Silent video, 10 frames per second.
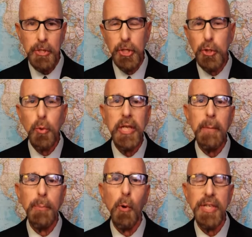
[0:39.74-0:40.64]
the newly
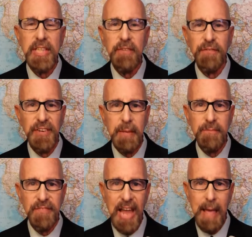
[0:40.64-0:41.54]
appointed
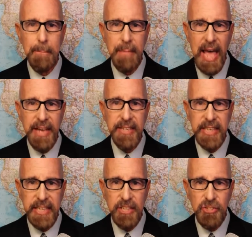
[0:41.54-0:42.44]
flim-flam man
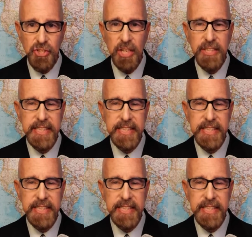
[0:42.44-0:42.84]
is